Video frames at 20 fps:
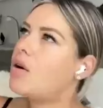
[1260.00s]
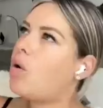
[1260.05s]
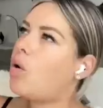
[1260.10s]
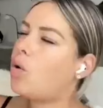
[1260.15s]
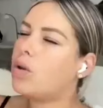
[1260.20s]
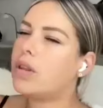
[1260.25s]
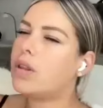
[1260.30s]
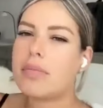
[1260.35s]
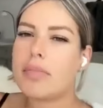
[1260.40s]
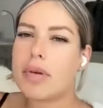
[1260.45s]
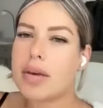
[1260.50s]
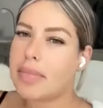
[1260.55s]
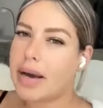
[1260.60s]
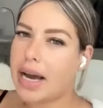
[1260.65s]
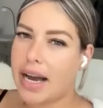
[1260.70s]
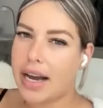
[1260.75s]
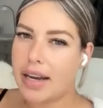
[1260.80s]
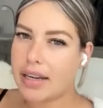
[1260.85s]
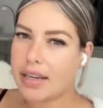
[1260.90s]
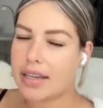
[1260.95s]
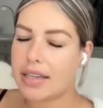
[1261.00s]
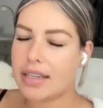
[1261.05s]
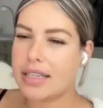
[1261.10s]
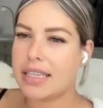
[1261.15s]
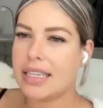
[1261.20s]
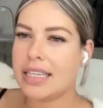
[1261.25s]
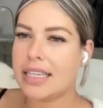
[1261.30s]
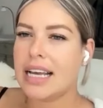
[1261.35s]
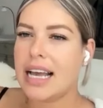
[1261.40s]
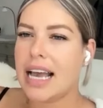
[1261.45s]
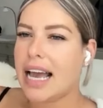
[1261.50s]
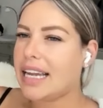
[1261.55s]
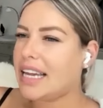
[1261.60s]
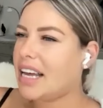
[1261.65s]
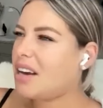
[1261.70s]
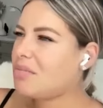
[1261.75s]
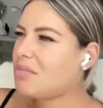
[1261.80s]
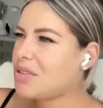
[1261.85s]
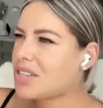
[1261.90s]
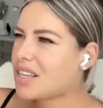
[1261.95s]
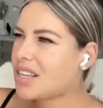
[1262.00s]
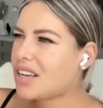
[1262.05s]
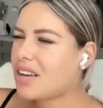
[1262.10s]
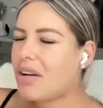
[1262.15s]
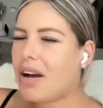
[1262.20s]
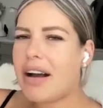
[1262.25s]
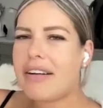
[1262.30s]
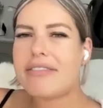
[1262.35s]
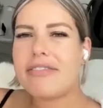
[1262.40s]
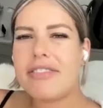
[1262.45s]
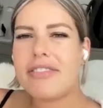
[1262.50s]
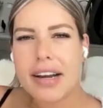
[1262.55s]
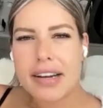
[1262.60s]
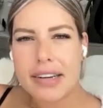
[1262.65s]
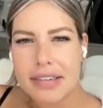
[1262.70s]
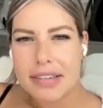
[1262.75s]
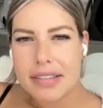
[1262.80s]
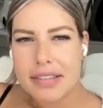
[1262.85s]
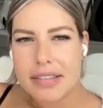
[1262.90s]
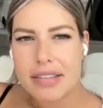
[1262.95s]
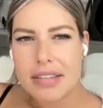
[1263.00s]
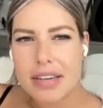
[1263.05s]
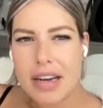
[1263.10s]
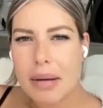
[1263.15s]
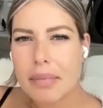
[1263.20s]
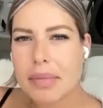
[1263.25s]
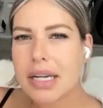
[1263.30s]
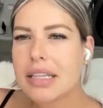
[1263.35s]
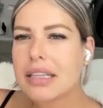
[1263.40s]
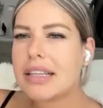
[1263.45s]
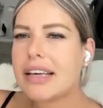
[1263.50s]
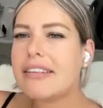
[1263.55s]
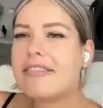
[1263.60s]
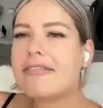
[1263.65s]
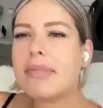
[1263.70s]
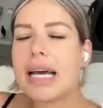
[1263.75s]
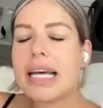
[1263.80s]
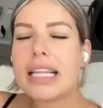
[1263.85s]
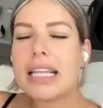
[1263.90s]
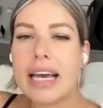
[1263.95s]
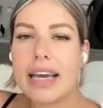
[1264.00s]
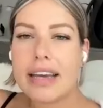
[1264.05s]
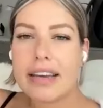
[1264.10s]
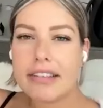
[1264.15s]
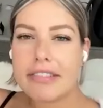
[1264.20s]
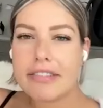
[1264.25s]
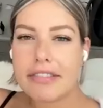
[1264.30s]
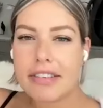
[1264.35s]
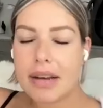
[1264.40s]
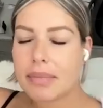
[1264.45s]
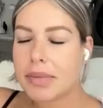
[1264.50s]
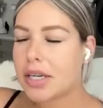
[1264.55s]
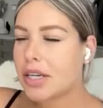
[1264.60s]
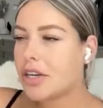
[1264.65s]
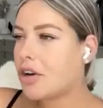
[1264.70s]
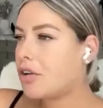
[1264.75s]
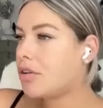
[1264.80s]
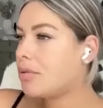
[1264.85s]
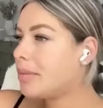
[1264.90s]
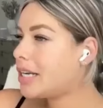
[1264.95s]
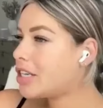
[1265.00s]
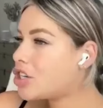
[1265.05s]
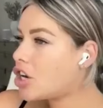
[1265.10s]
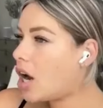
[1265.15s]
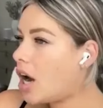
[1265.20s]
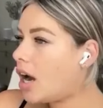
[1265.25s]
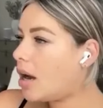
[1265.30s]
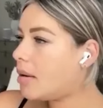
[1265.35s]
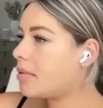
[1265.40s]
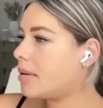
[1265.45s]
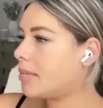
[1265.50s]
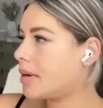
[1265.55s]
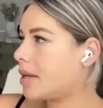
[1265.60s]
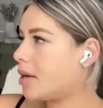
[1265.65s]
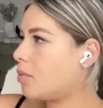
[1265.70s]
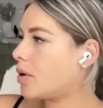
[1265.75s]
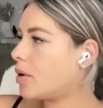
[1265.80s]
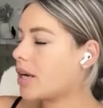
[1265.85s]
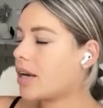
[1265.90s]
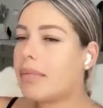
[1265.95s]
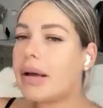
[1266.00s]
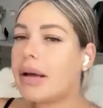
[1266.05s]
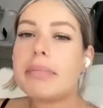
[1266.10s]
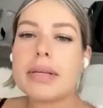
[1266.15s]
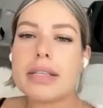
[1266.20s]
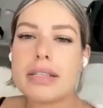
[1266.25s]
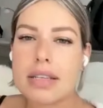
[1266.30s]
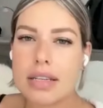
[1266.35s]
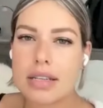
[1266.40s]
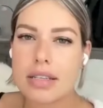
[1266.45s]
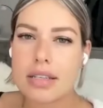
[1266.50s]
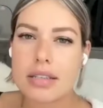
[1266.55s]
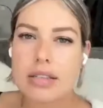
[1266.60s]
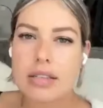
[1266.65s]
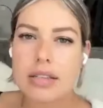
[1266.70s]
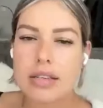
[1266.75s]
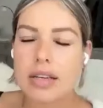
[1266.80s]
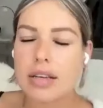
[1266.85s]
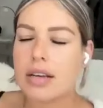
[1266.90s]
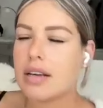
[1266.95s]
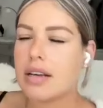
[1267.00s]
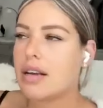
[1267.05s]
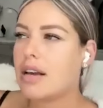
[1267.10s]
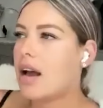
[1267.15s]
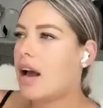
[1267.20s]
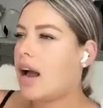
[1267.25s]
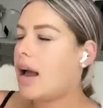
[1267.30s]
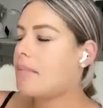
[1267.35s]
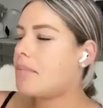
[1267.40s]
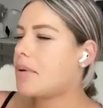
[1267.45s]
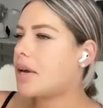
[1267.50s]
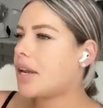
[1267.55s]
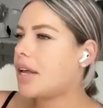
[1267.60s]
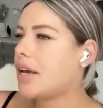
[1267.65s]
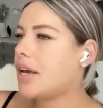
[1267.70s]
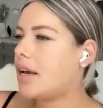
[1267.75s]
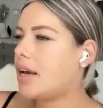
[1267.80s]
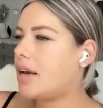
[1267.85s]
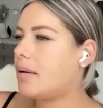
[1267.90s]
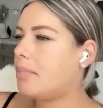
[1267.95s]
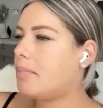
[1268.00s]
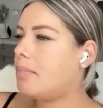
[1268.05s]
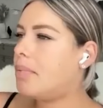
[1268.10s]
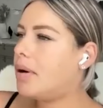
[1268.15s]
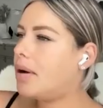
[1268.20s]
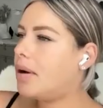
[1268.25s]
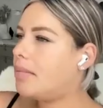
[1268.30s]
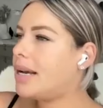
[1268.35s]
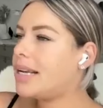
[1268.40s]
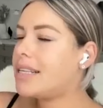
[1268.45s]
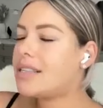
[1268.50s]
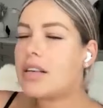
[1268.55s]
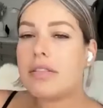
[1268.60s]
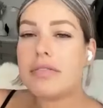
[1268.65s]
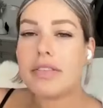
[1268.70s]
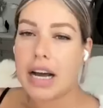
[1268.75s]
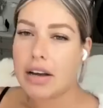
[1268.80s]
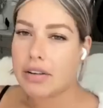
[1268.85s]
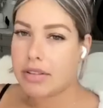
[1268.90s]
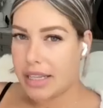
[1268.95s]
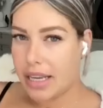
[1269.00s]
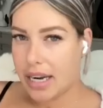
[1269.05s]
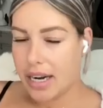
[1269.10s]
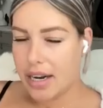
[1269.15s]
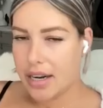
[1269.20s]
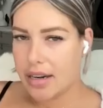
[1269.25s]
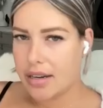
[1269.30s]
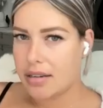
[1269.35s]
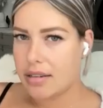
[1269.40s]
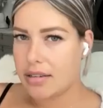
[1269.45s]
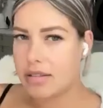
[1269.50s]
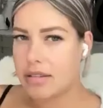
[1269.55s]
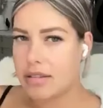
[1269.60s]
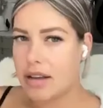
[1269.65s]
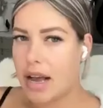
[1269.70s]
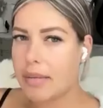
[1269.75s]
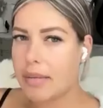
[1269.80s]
is holding me back. And now I'm just going to go have fun. I'm going to live my life. I'm going to go to my job or I'm going to work on my business. I'm going to put myself out there.